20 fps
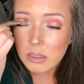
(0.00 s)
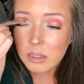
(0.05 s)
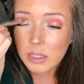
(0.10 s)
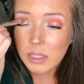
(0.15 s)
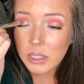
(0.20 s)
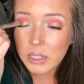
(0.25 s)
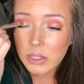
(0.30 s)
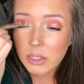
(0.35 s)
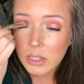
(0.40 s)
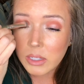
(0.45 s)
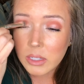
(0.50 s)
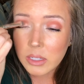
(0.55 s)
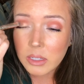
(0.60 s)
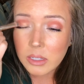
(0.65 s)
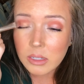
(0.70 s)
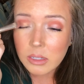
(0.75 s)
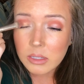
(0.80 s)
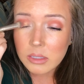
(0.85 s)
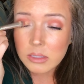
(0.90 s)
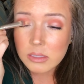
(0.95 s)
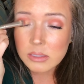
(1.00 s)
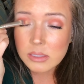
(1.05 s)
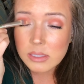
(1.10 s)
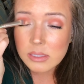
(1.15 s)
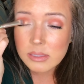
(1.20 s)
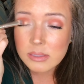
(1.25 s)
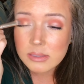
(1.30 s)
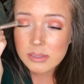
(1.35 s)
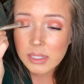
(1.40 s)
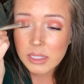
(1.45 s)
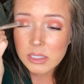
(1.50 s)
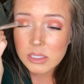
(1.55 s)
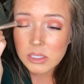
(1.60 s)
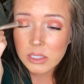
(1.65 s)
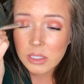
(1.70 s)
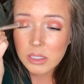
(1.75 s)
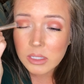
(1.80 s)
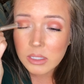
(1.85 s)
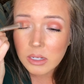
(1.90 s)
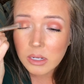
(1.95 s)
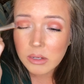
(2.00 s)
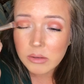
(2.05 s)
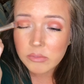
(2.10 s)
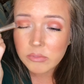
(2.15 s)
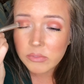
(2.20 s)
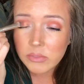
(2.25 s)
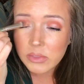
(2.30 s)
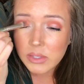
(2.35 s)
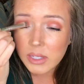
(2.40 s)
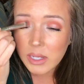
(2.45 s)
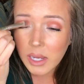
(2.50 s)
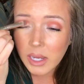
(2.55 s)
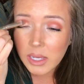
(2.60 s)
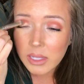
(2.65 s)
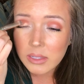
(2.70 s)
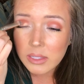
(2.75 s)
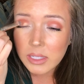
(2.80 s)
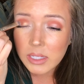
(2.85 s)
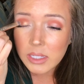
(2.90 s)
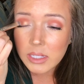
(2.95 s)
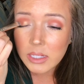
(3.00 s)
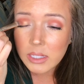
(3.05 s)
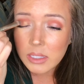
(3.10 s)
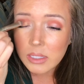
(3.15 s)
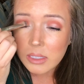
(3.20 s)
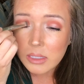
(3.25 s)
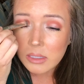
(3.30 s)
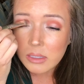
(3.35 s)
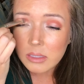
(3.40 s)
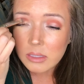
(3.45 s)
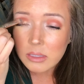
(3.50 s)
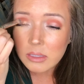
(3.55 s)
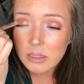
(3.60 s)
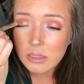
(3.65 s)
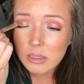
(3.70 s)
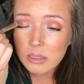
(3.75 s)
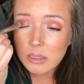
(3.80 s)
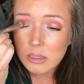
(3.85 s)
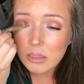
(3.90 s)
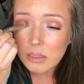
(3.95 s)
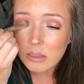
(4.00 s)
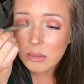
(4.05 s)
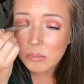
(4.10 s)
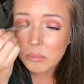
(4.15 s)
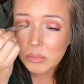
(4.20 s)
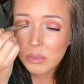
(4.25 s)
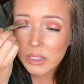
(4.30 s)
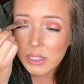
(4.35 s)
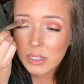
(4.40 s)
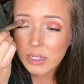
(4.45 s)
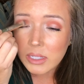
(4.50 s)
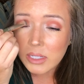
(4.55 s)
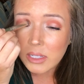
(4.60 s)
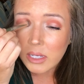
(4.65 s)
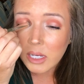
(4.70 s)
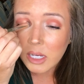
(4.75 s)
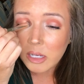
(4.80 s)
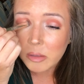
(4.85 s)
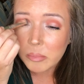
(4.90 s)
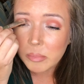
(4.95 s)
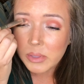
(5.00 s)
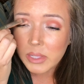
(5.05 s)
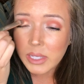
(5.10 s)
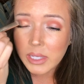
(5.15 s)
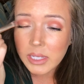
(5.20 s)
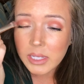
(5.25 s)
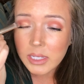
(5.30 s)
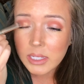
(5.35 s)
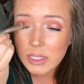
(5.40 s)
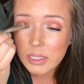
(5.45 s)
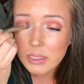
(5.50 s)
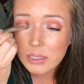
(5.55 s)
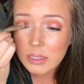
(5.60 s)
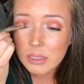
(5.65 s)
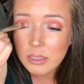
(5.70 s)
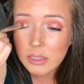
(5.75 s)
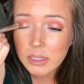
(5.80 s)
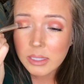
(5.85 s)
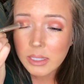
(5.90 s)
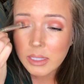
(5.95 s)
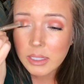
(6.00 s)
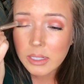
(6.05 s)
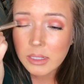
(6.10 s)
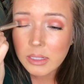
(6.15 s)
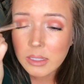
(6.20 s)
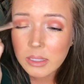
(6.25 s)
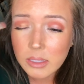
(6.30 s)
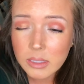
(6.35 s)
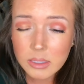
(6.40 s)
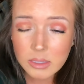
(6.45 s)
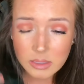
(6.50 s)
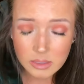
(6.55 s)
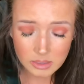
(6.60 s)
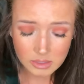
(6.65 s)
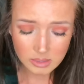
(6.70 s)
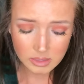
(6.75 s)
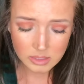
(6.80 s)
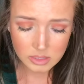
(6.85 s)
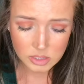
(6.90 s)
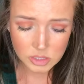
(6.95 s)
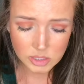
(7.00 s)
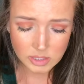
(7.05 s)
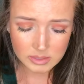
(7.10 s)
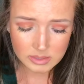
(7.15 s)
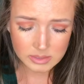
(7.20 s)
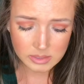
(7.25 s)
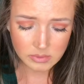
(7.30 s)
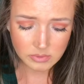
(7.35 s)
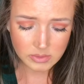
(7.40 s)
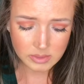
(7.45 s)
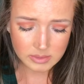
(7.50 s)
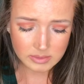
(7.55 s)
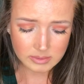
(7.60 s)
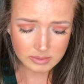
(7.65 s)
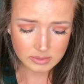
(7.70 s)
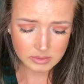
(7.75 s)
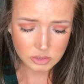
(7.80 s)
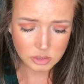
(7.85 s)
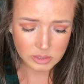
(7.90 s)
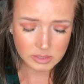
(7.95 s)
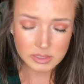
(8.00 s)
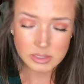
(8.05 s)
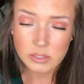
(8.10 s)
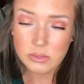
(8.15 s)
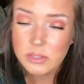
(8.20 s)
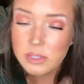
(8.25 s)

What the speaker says: inner to center of the eyelid, blending up and in, just to the